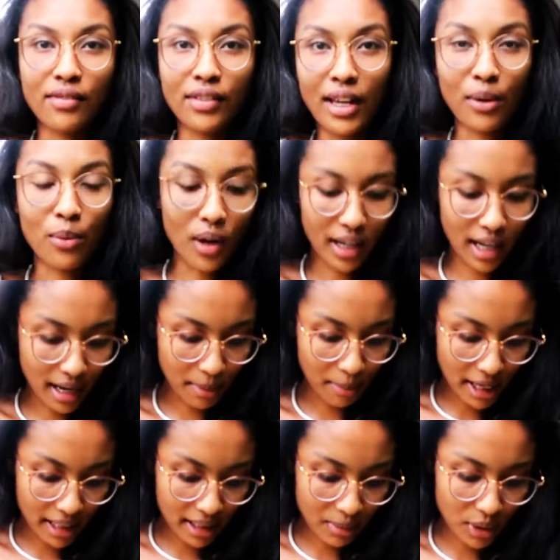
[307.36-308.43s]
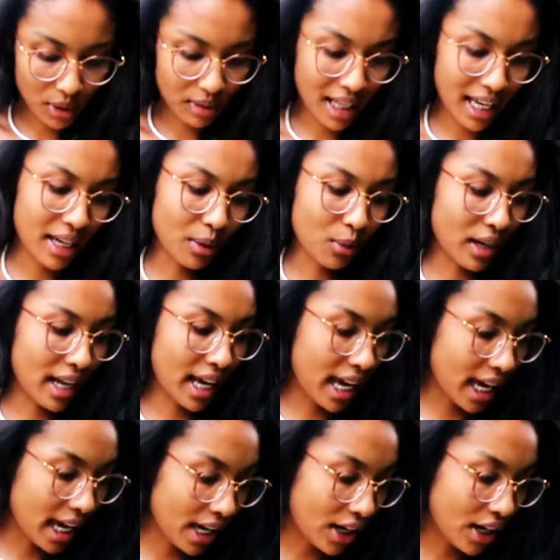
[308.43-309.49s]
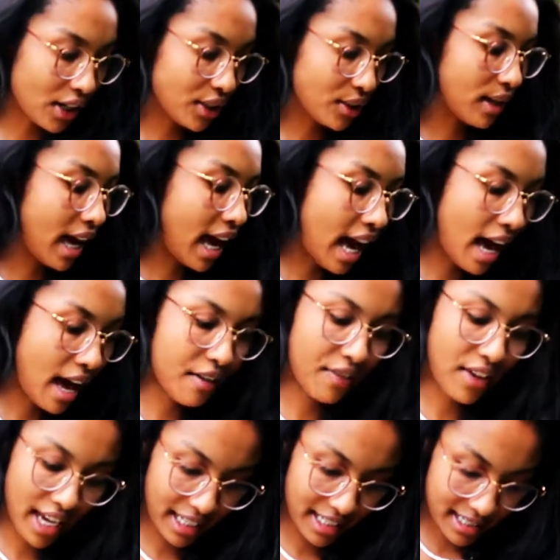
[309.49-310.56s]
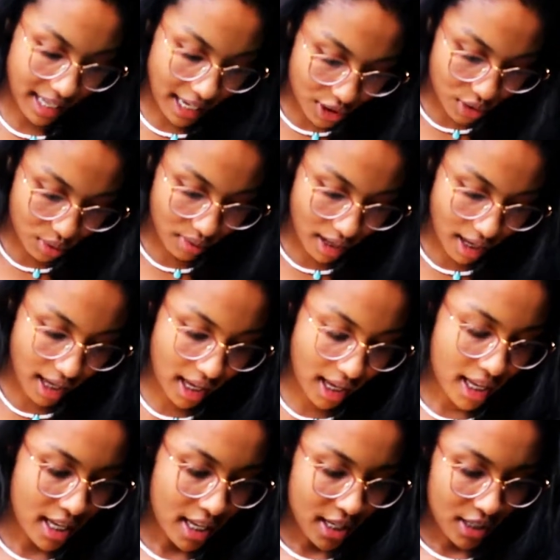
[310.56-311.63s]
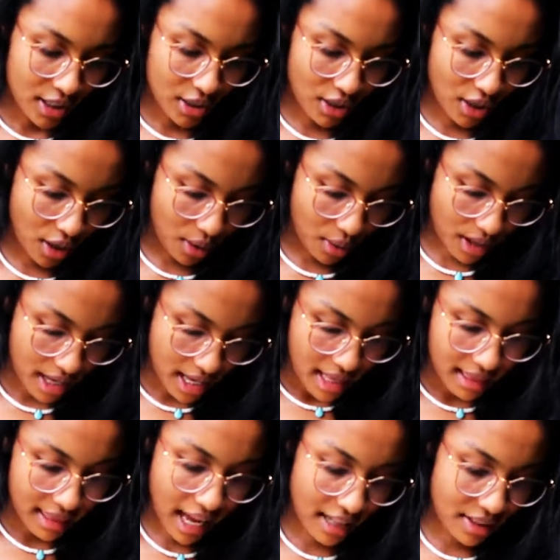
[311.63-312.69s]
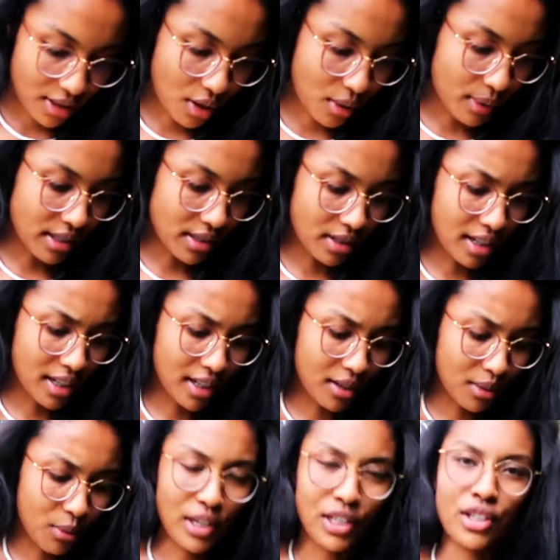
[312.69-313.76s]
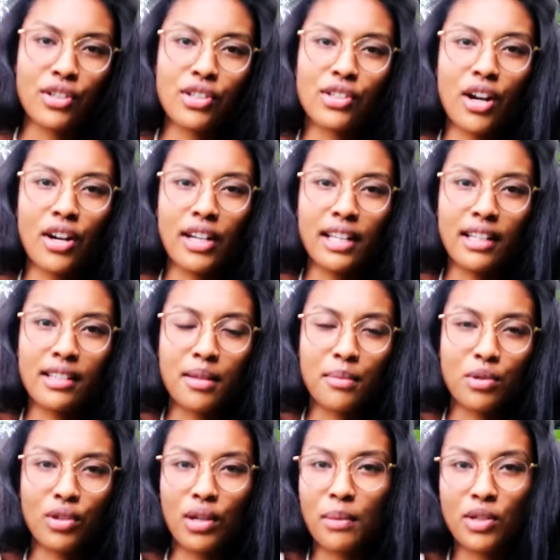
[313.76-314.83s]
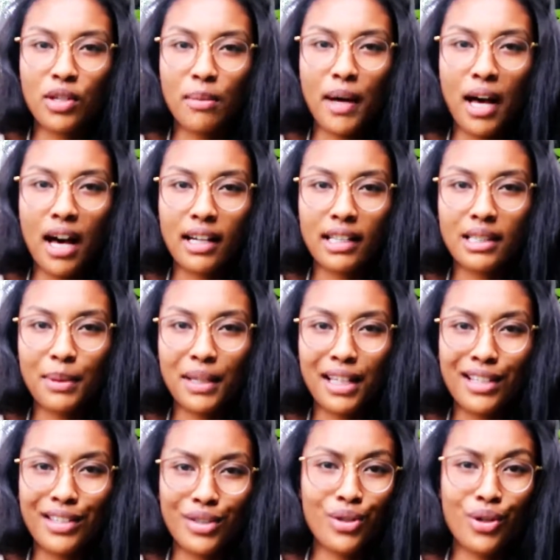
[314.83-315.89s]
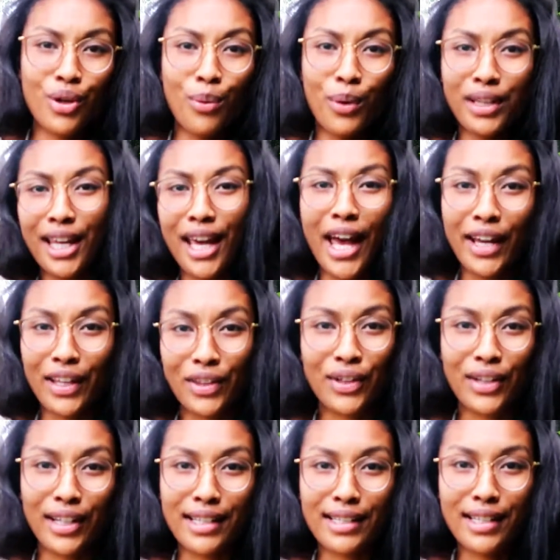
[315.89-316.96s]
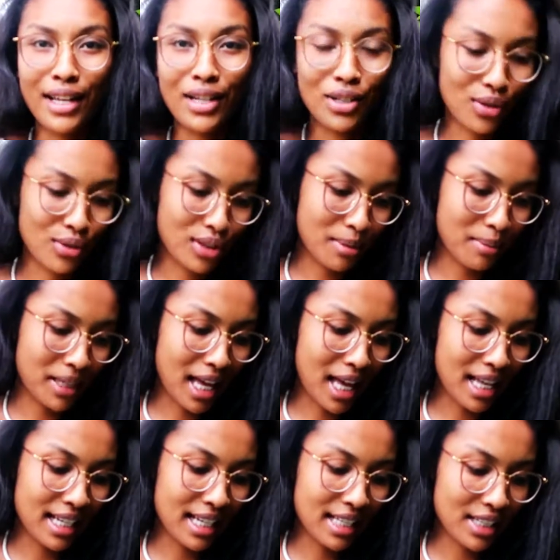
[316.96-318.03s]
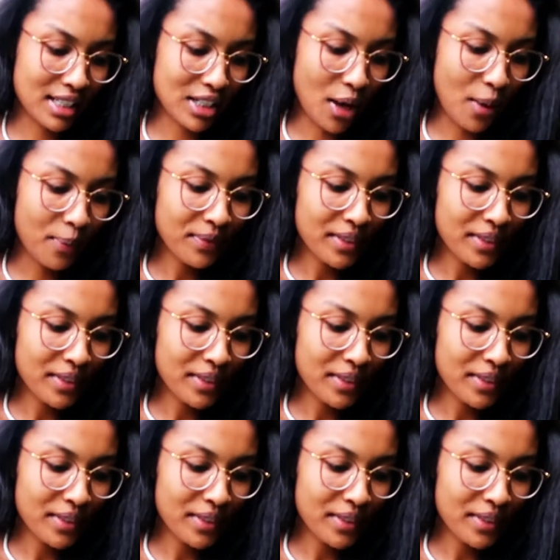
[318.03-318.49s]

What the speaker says: of like what kind of makeup you like, what hair you have, etc. So that's always good when you're starting a subscription box, because you don't know what the heck they're gonna send you, to be honest. So